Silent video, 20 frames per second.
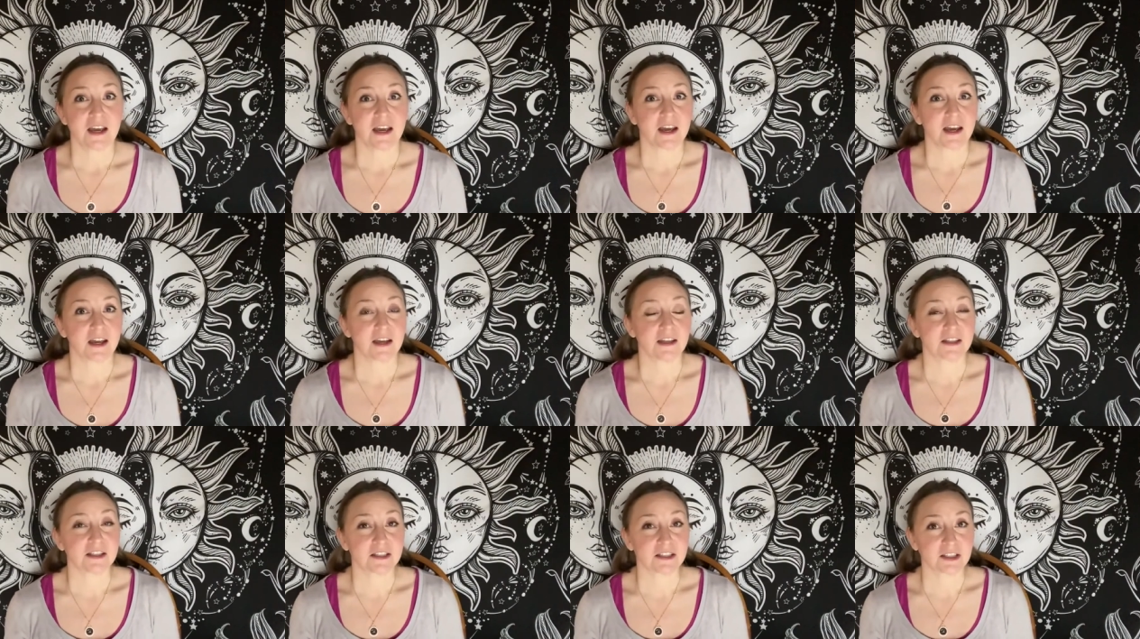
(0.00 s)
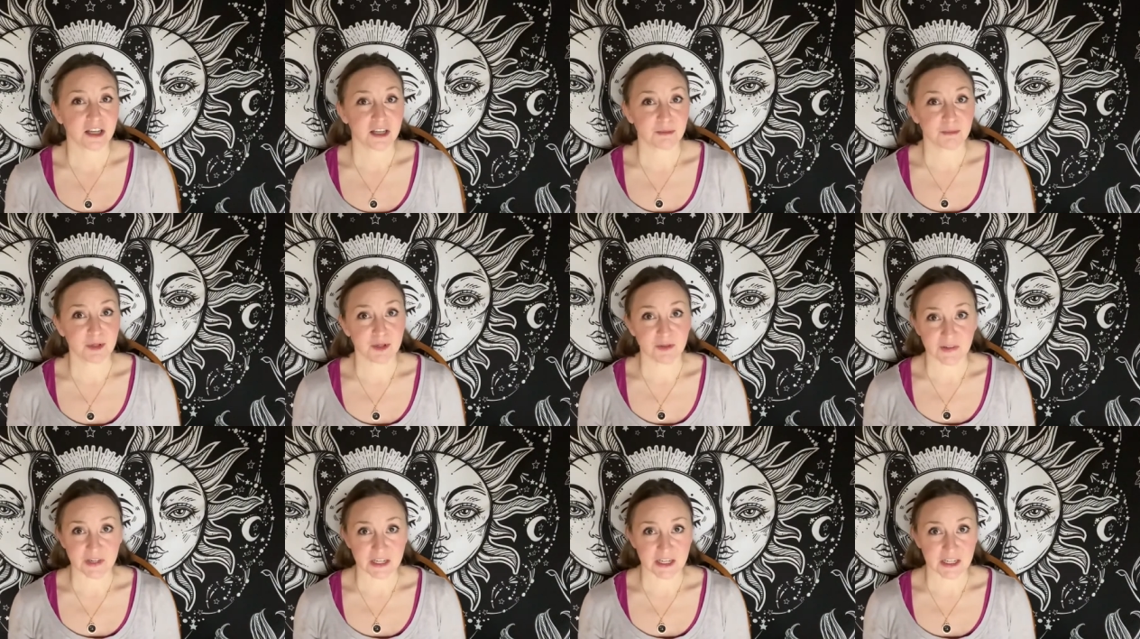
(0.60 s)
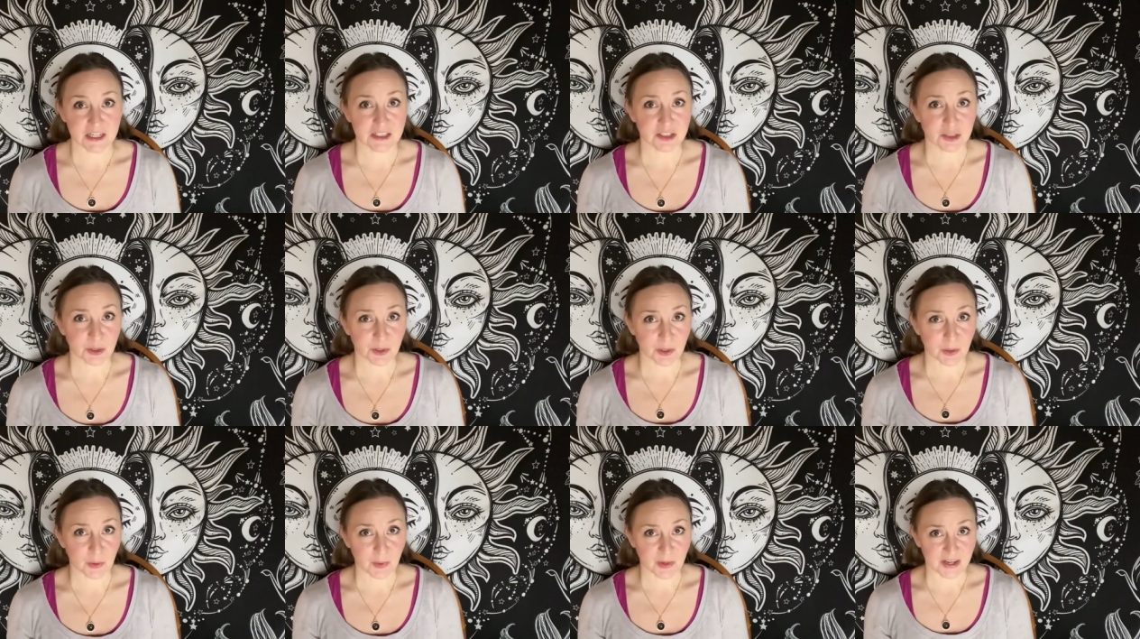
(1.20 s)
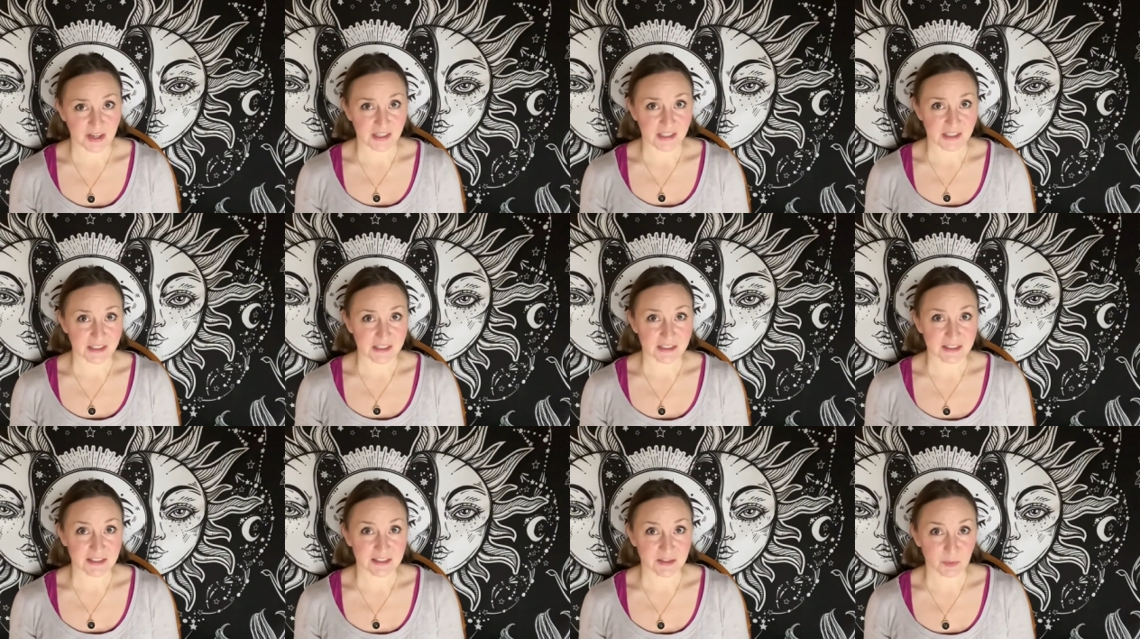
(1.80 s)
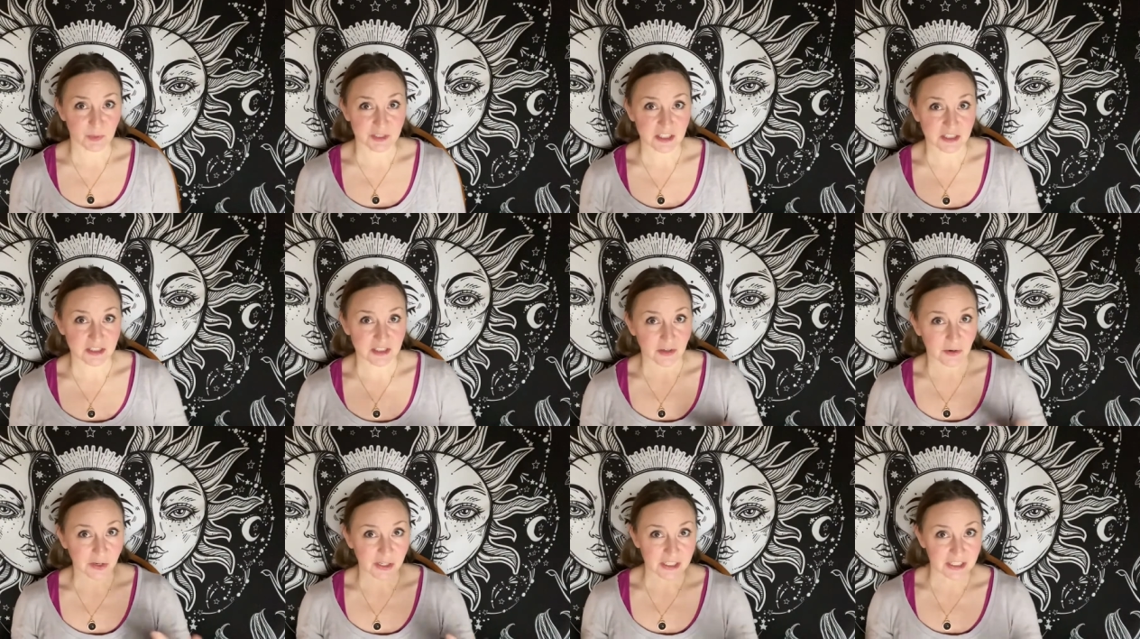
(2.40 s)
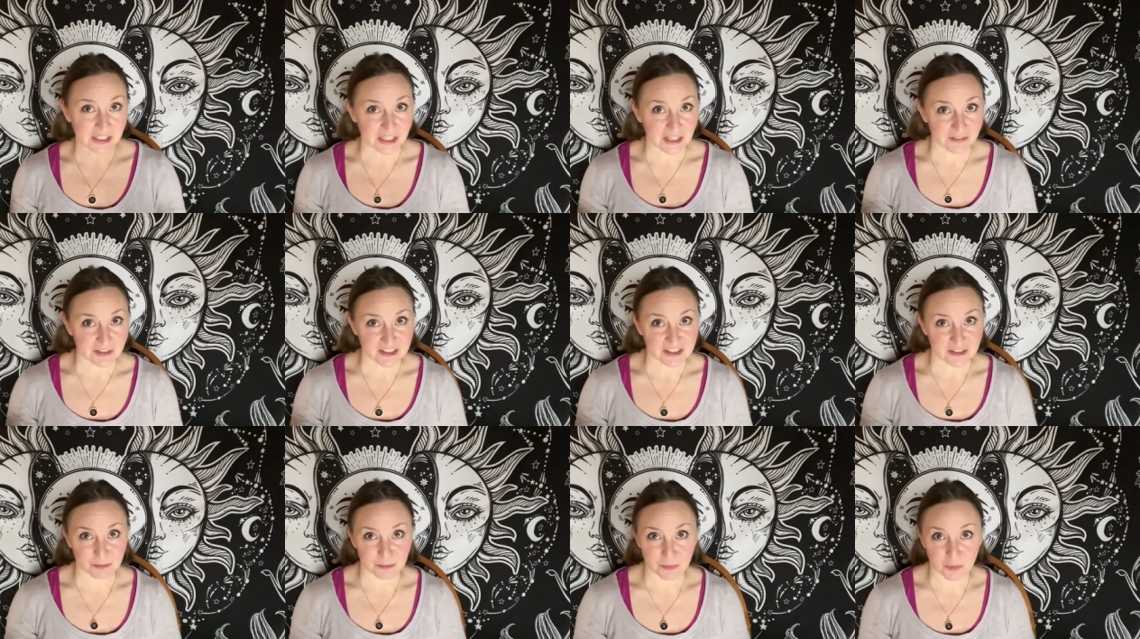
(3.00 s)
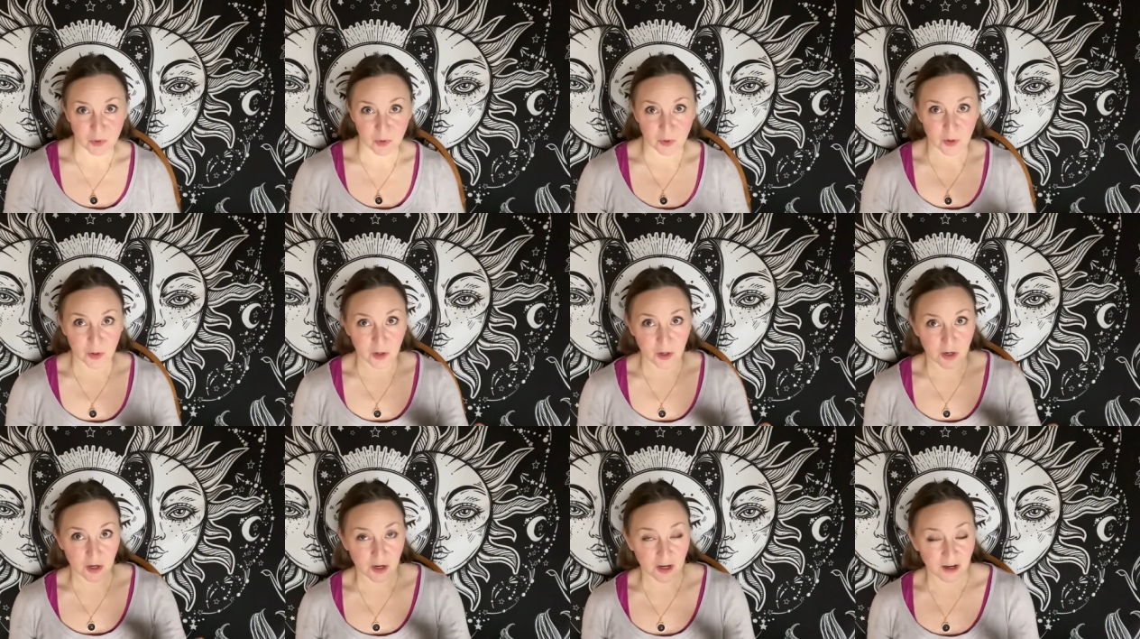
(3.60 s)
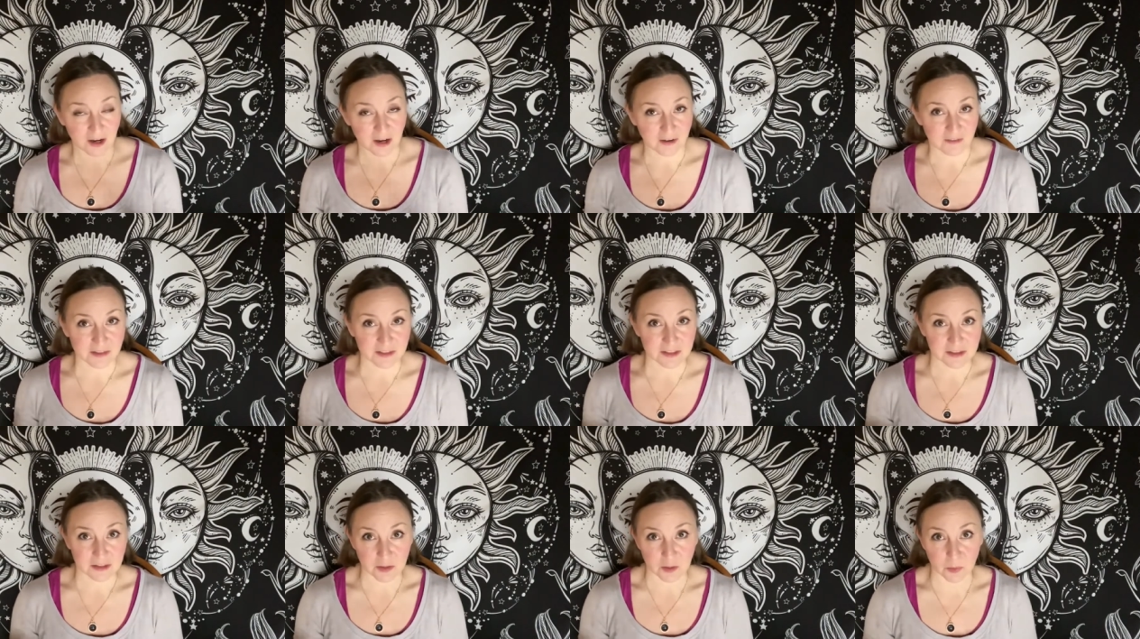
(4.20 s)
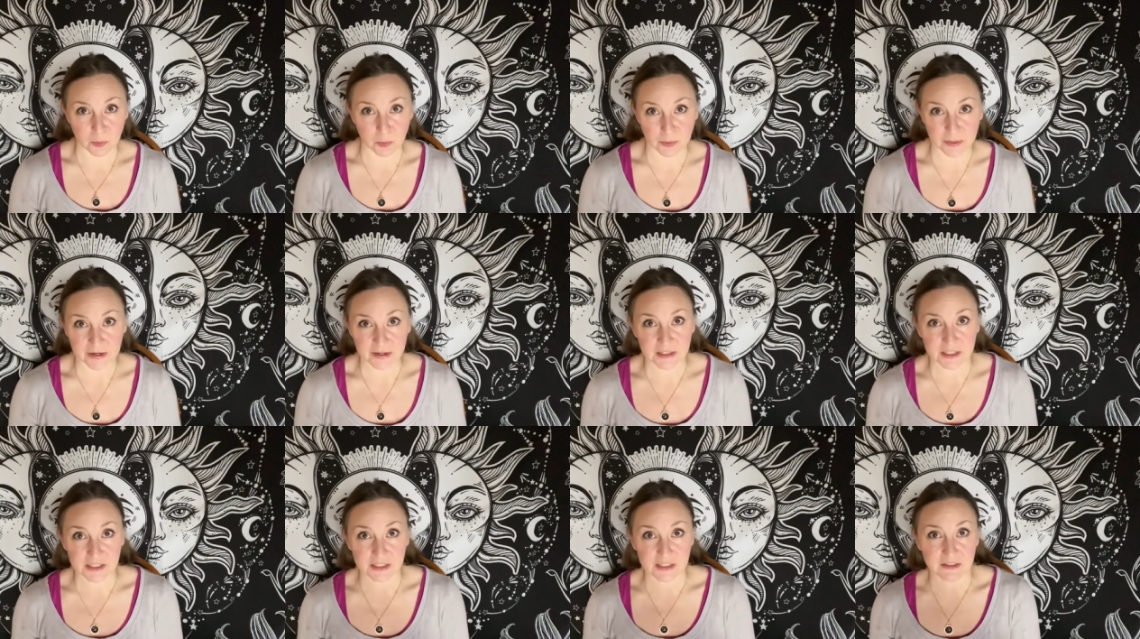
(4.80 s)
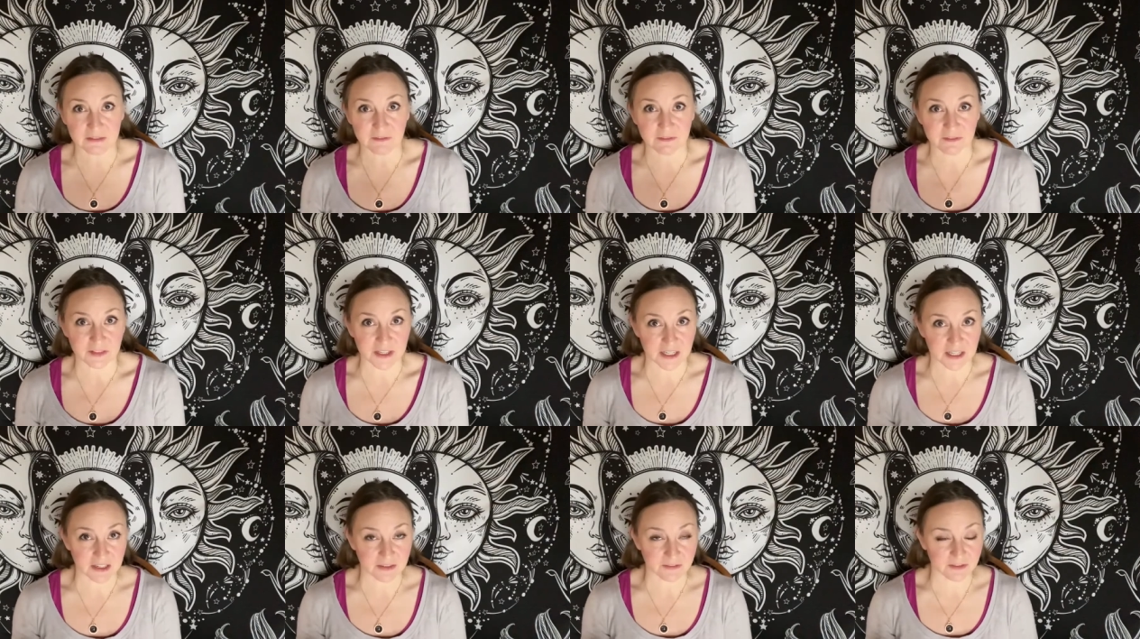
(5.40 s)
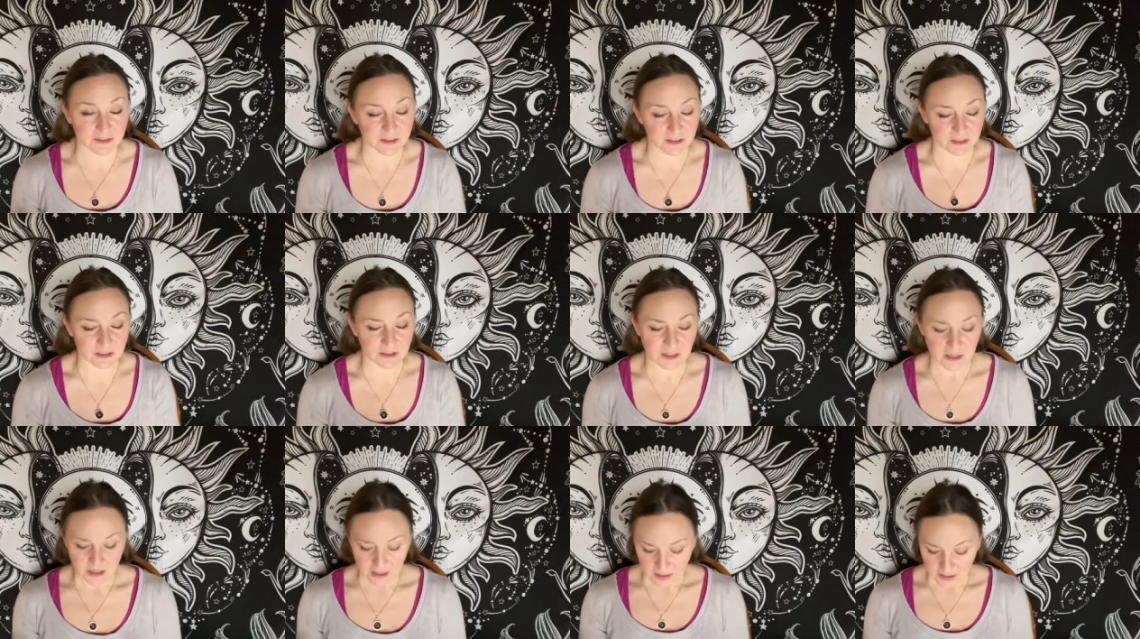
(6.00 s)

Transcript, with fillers: uh, the sun moving into Aquarius, which is going to give us some more of this Aquarian flavor,